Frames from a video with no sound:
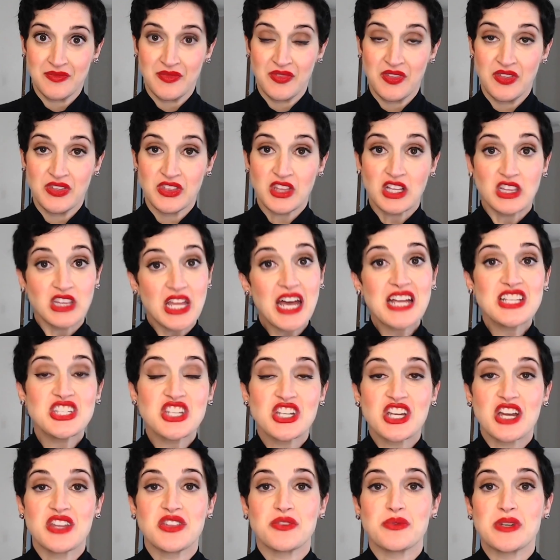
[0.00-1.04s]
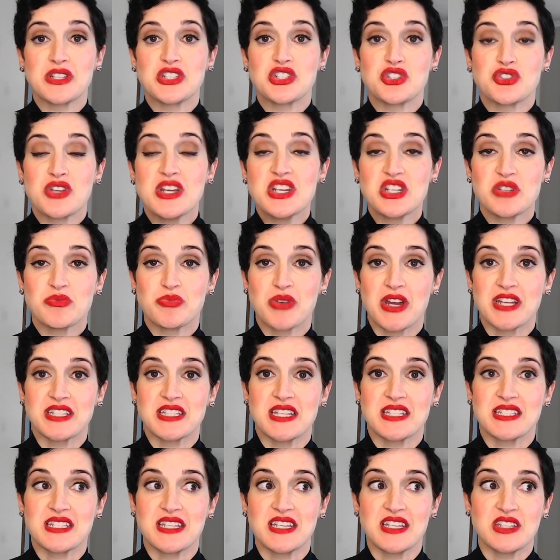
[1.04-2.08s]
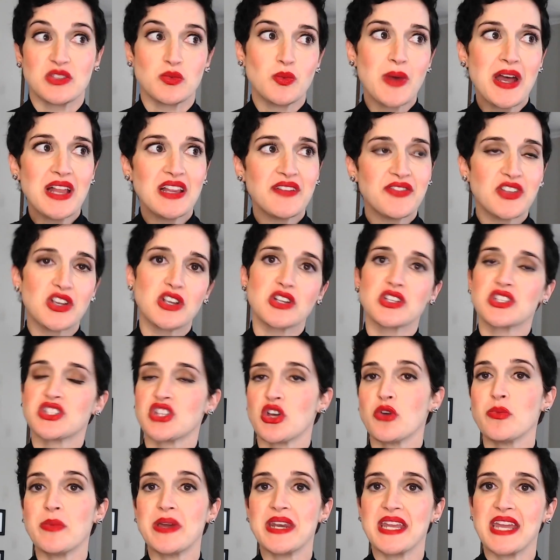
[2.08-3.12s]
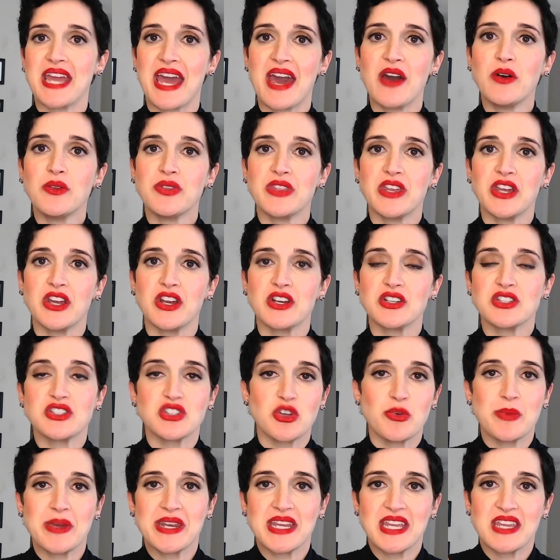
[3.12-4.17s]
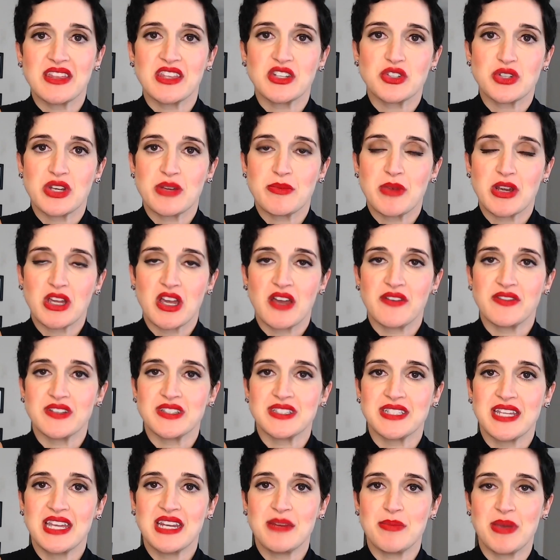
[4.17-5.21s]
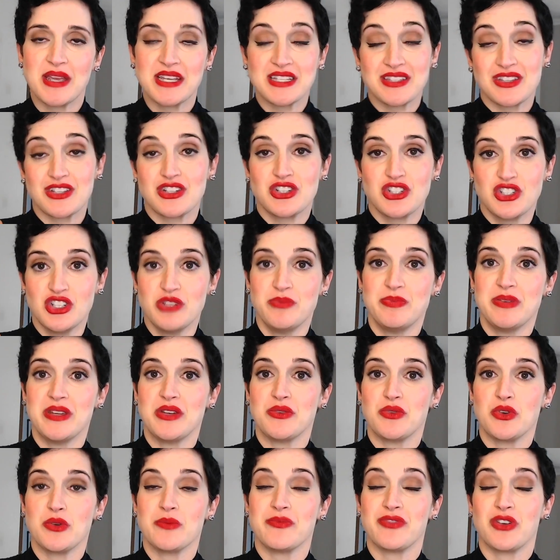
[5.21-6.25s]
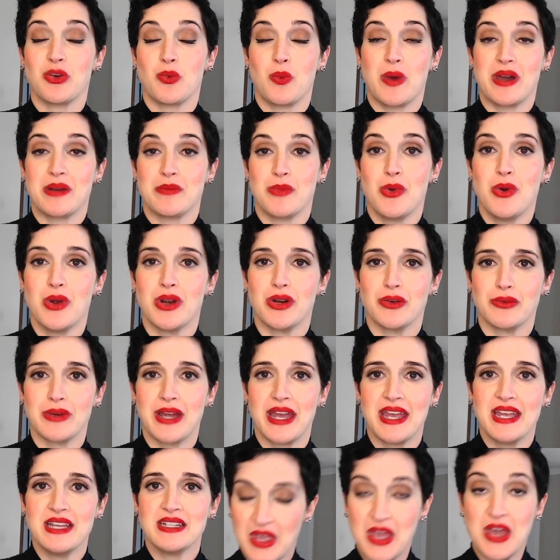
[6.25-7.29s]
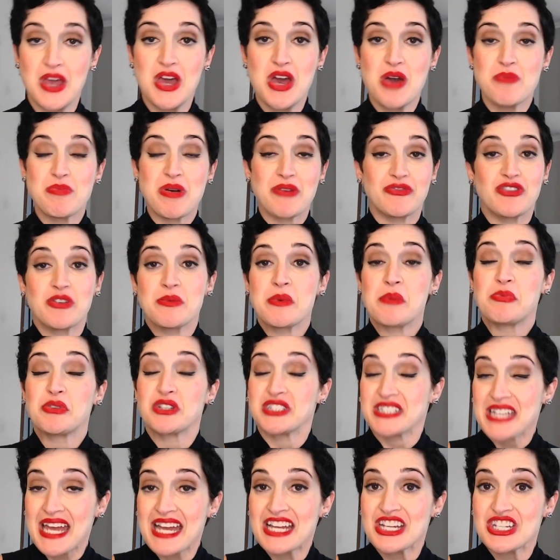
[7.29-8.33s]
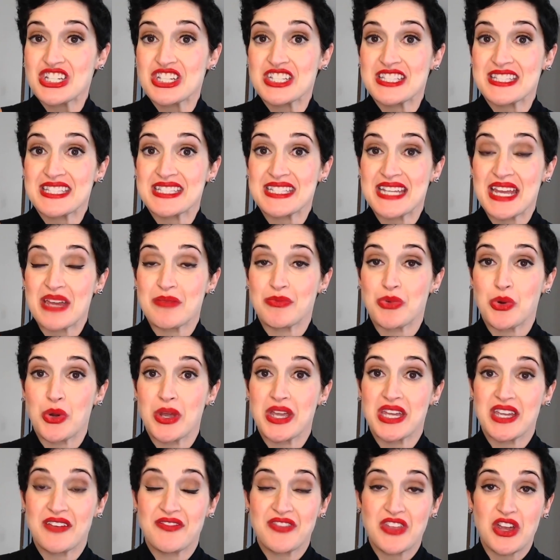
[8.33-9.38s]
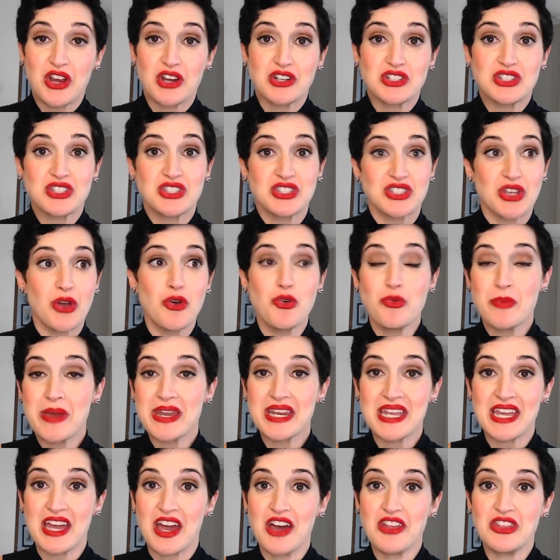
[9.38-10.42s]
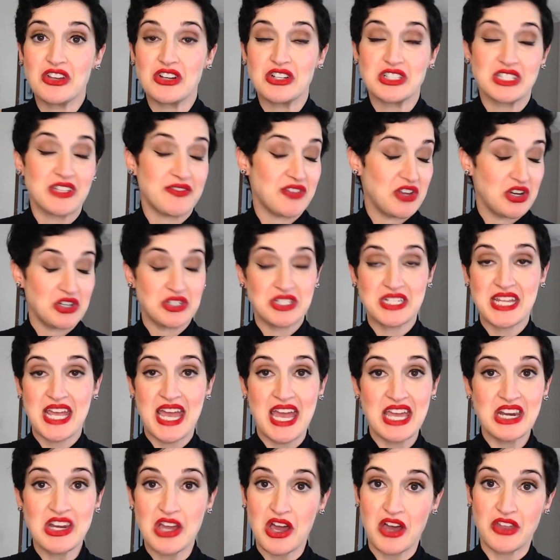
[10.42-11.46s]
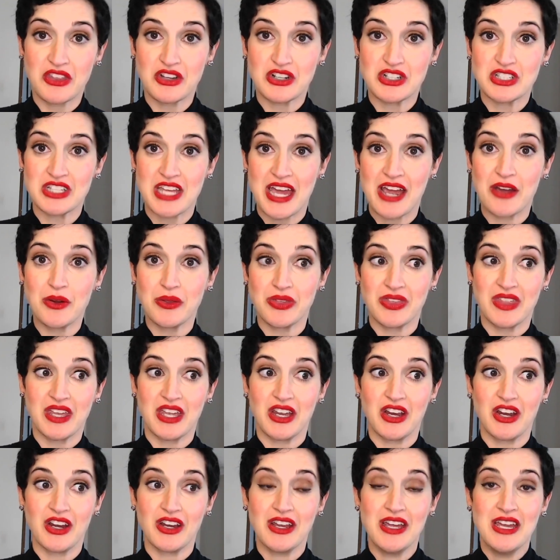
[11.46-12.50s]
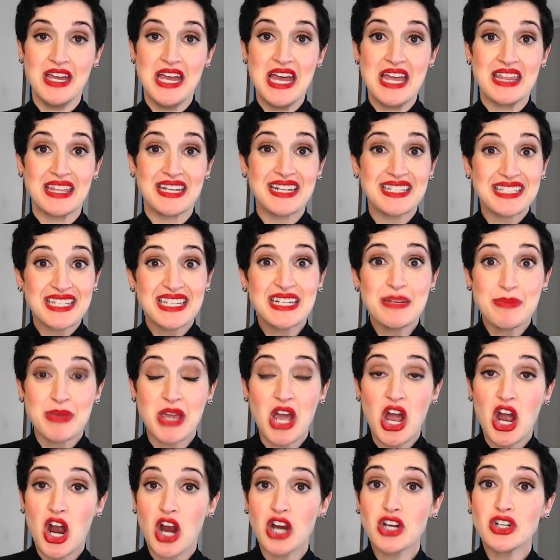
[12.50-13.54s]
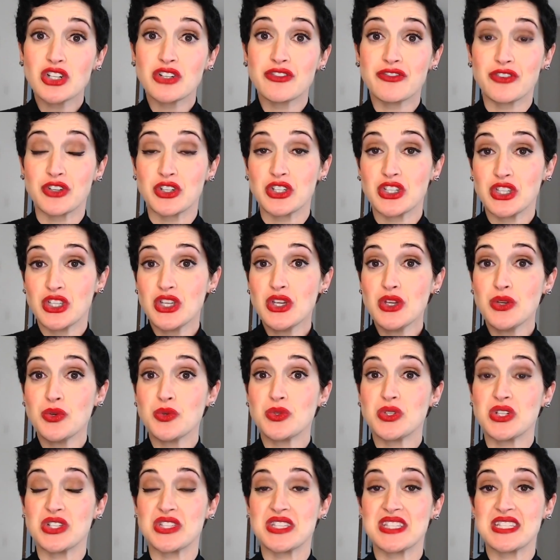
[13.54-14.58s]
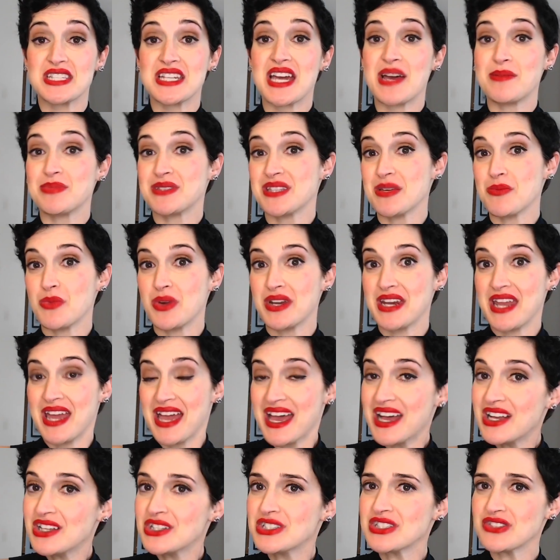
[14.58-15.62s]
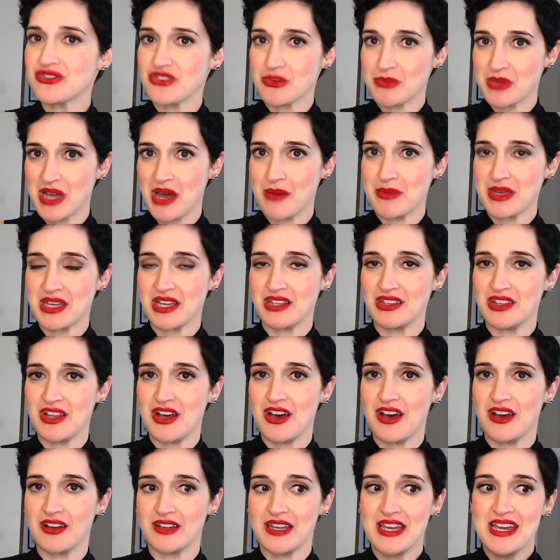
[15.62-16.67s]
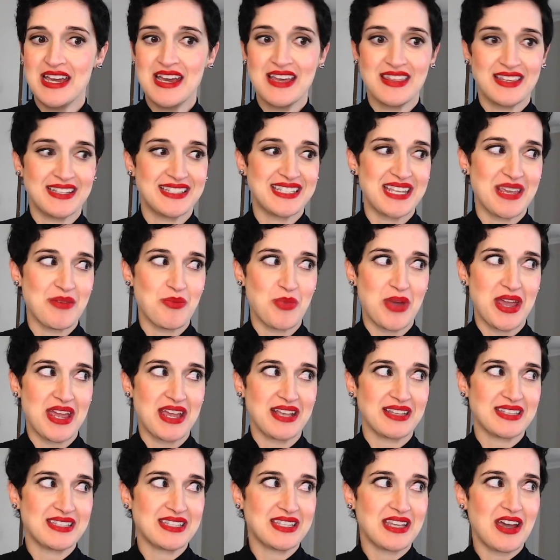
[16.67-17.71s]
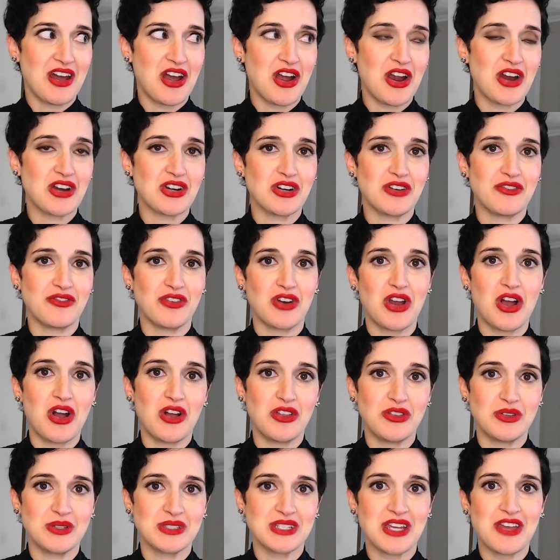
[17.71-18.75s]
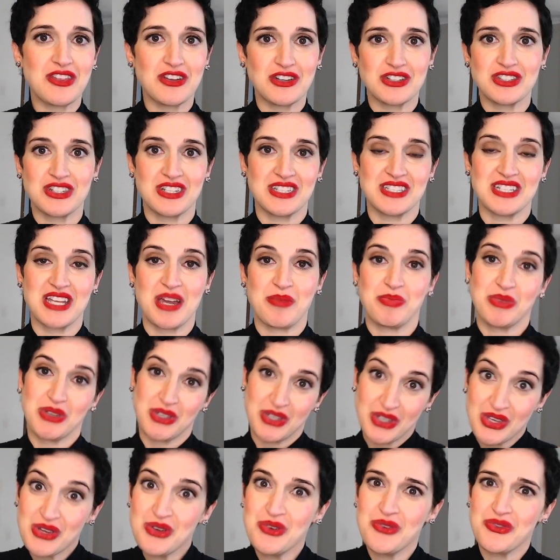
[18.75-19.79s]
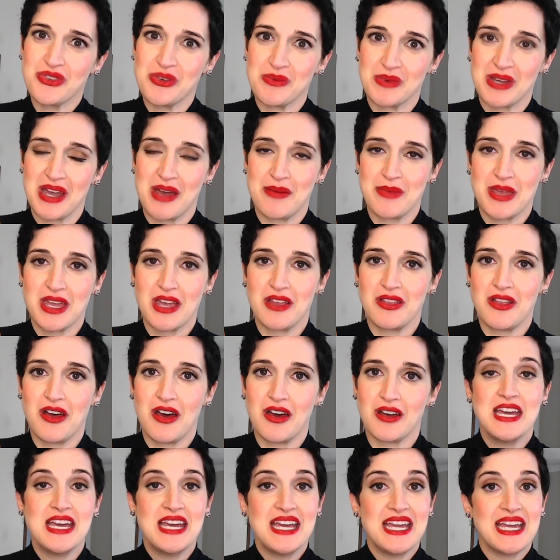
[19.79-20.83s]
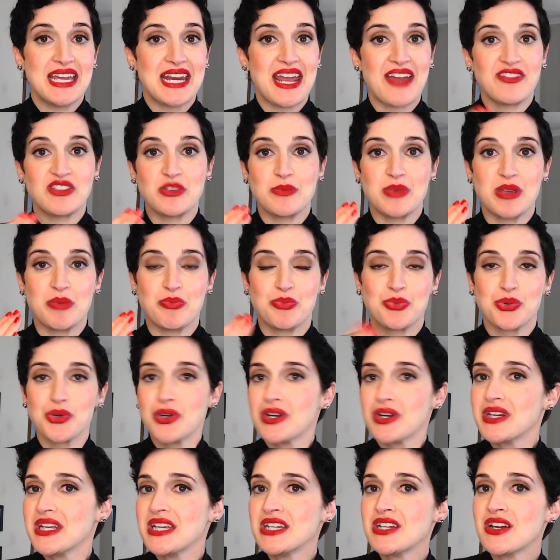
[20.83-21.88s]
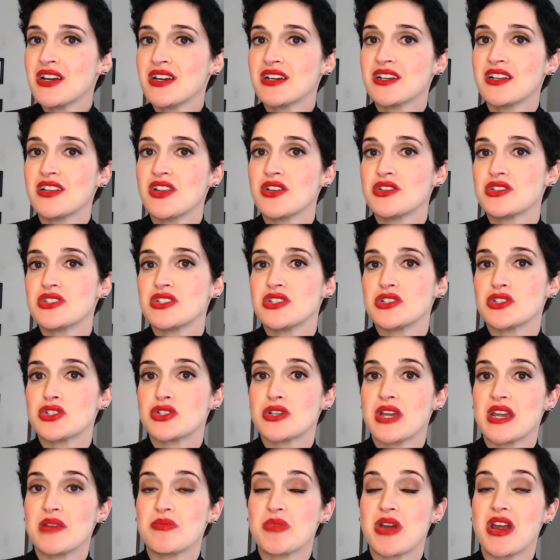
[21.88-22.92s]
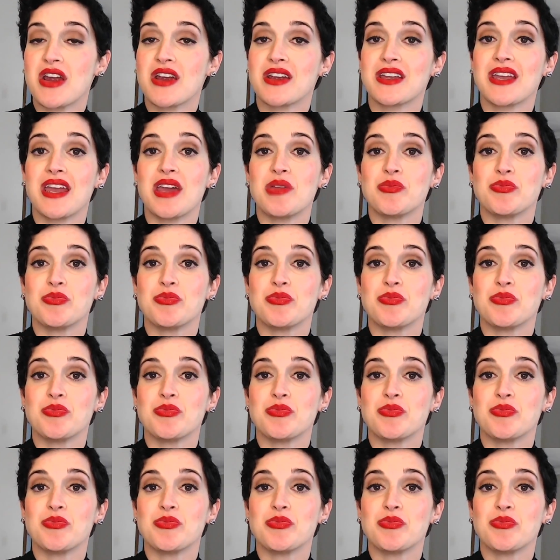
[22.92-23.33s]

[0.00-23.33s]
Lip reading: The logic on the registration process is, well, if there are so many out there, so many in the Trademark Office database, there should be room for one more, right? But from a protection standpoint, if there are so many others, if there are 10 others out there, then it's going to be harder for you to stop someone else from coming along the same way it's harder for all those others to stop you from coming along. It'd have to be pretty darn close to your trademark and